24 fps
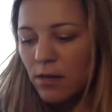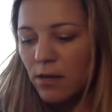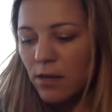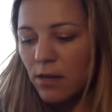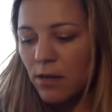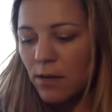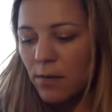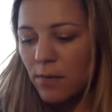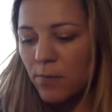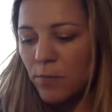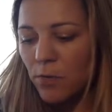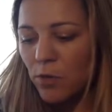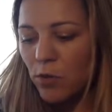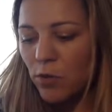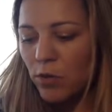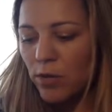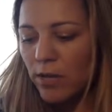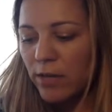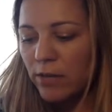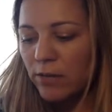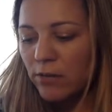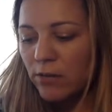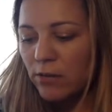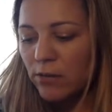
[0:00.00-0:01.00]
um,
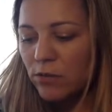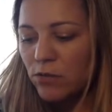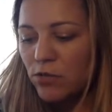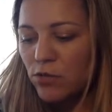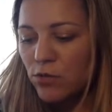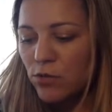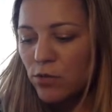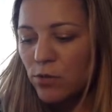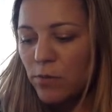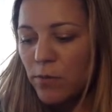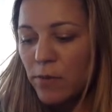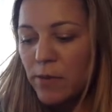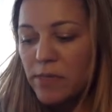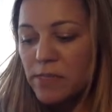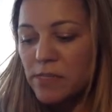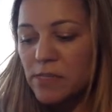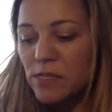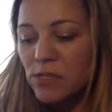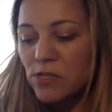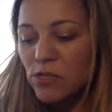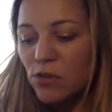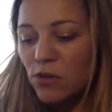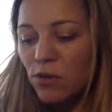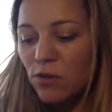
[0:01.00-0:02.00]
connected to the
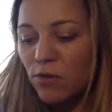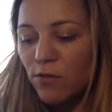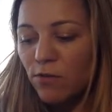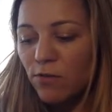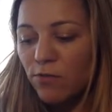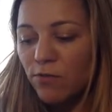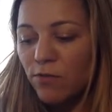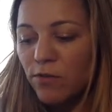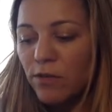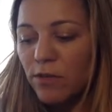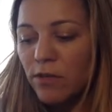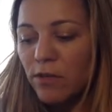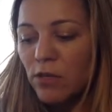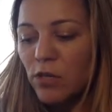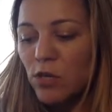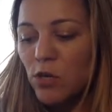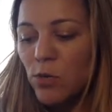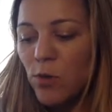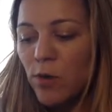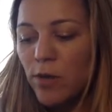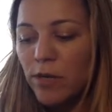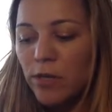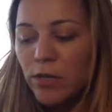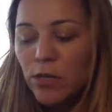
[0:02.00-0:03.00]
bases of the
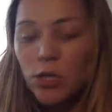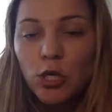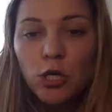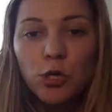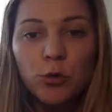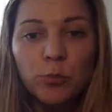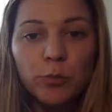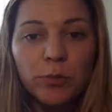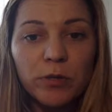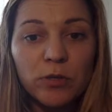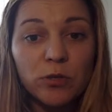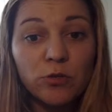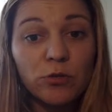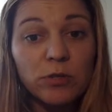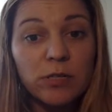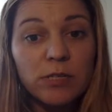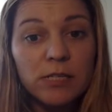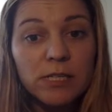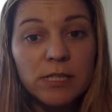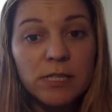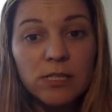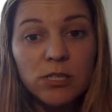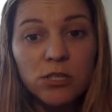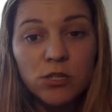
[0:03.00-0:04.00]
QN and QP
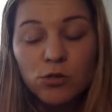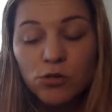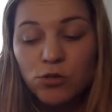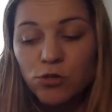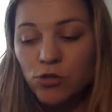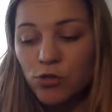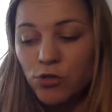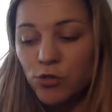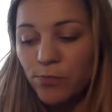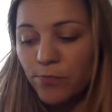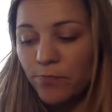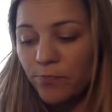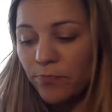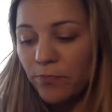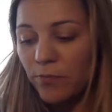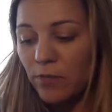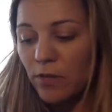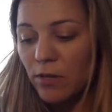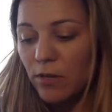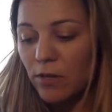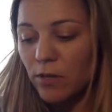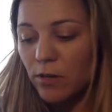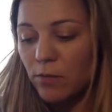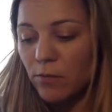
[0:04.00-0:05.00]
transistors,
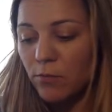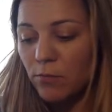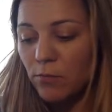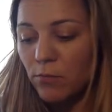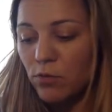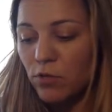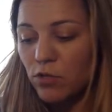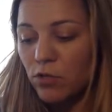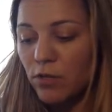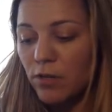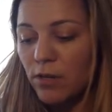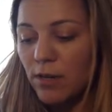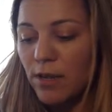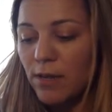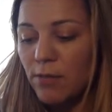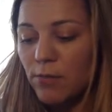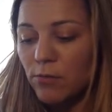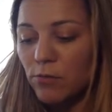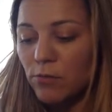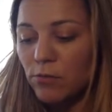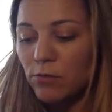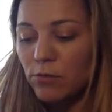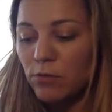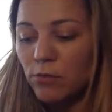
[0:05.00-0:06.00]
um, which are
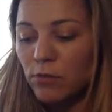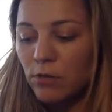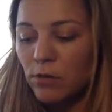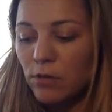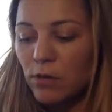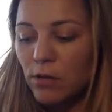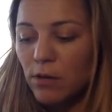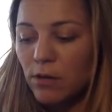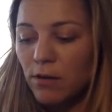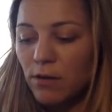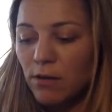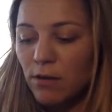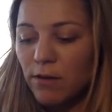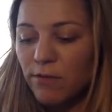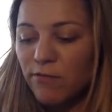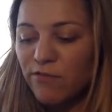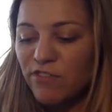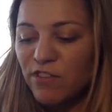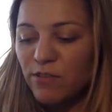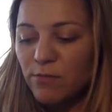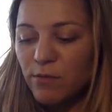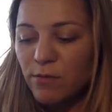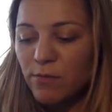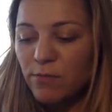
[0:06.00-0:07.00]
labeled uh,
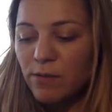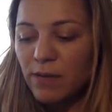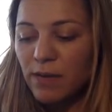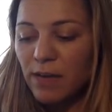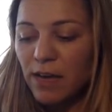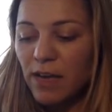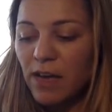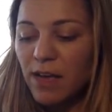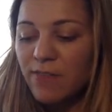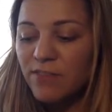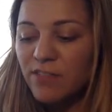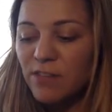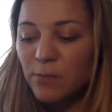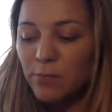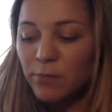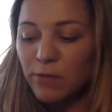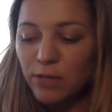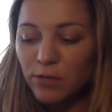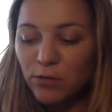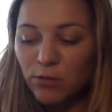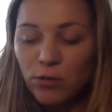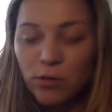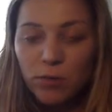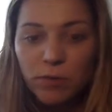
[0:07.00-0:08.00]
VBB halves
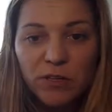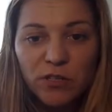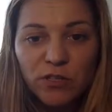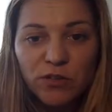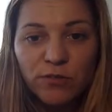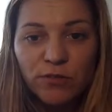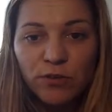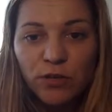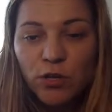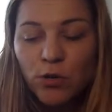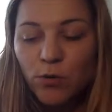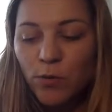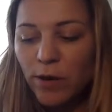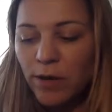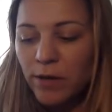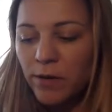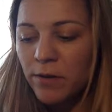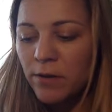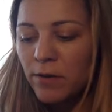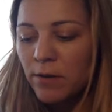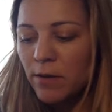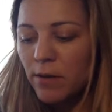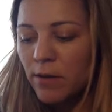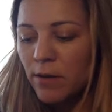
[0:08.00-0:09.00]
applied to the base of
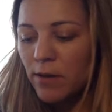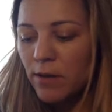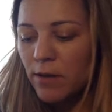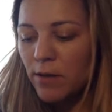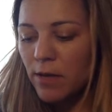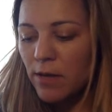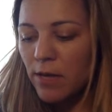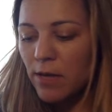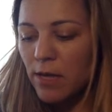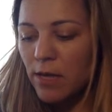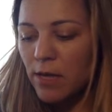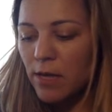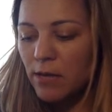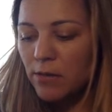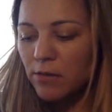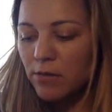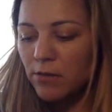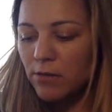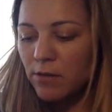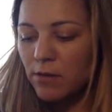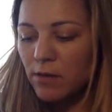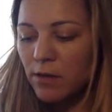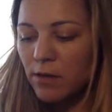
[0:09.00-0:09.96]
QN and